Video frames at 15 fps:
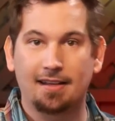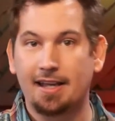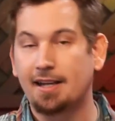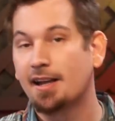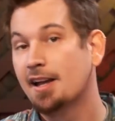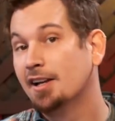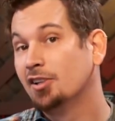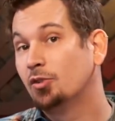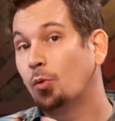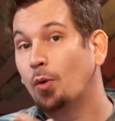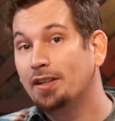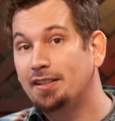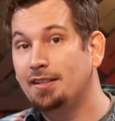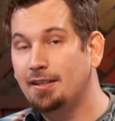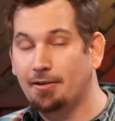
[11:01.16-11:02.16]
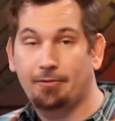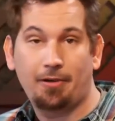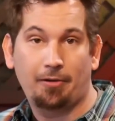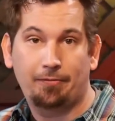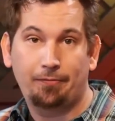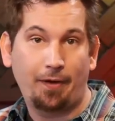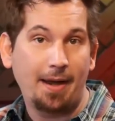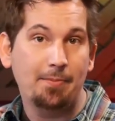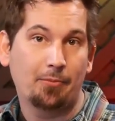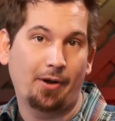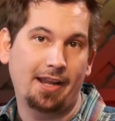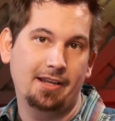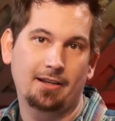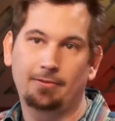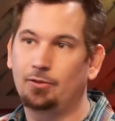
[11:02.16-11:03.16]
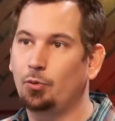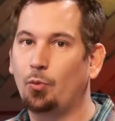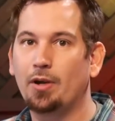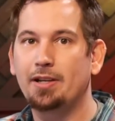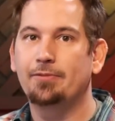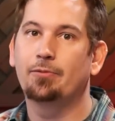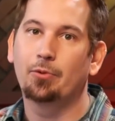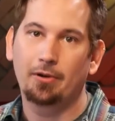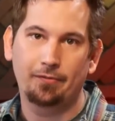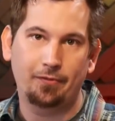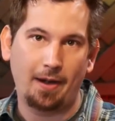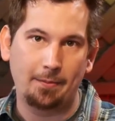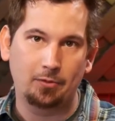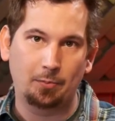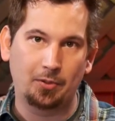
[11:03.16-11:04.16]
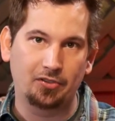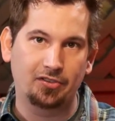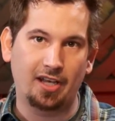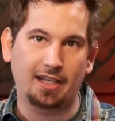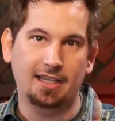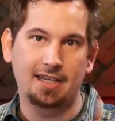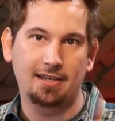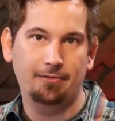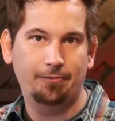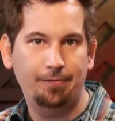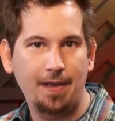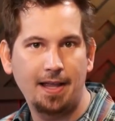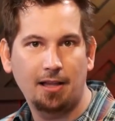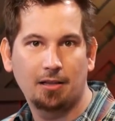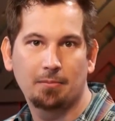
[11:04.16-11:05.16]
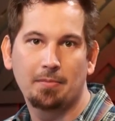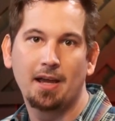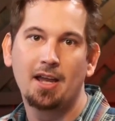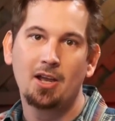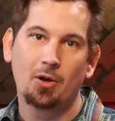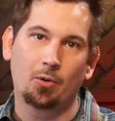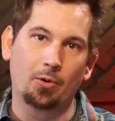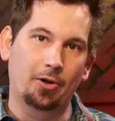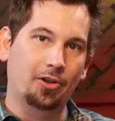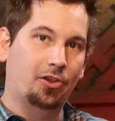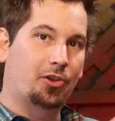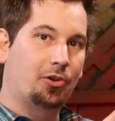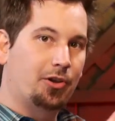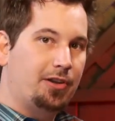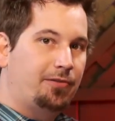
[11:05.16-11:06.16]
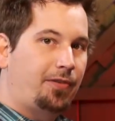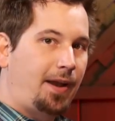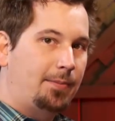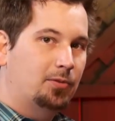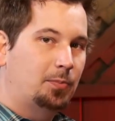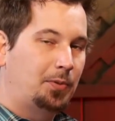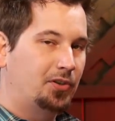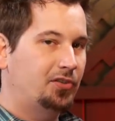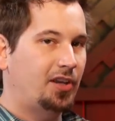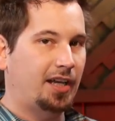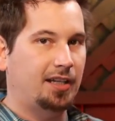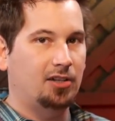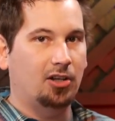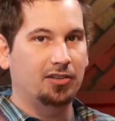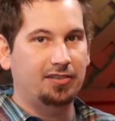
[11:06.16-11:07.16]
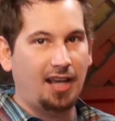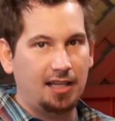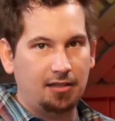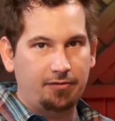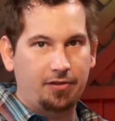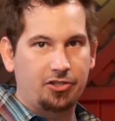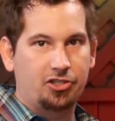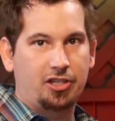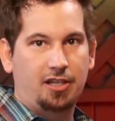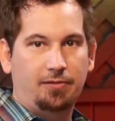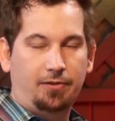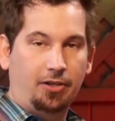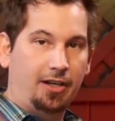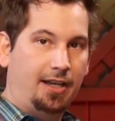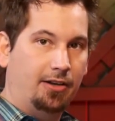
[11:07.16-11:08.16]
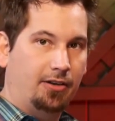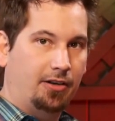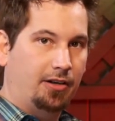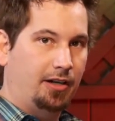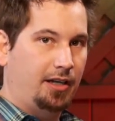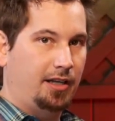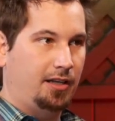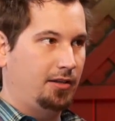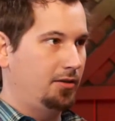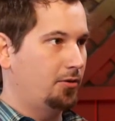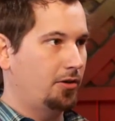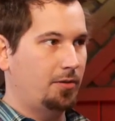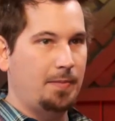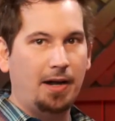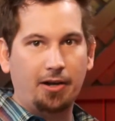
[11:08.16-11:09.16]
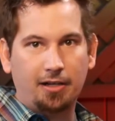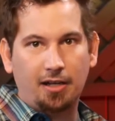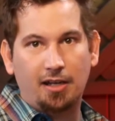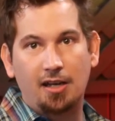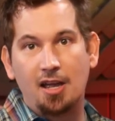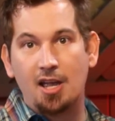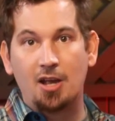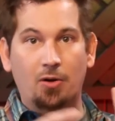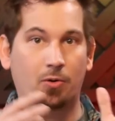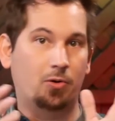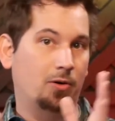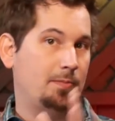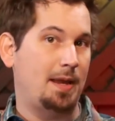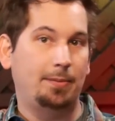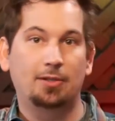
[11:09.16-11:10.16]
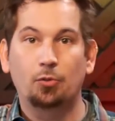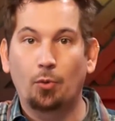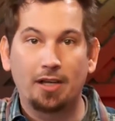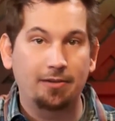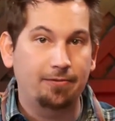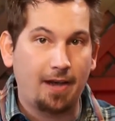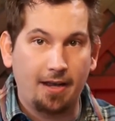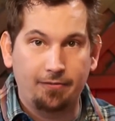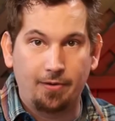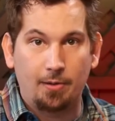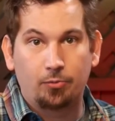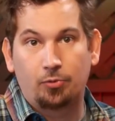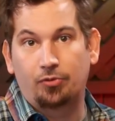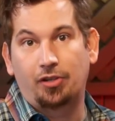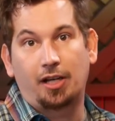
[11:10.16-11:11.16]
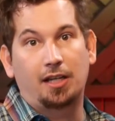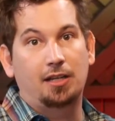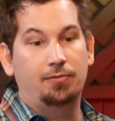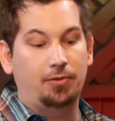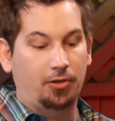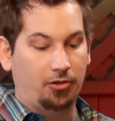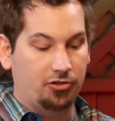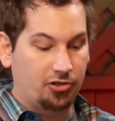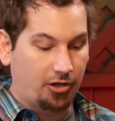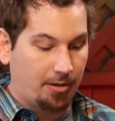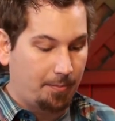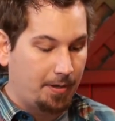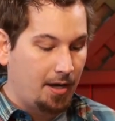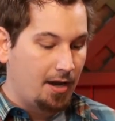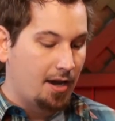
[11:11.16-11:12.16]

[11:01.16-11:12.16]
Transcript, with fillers: like a frame rate of 24 frames per second in film, or 30 frames per second on television if you're here in North America, or maybe 25 frames per second if you're in Europe.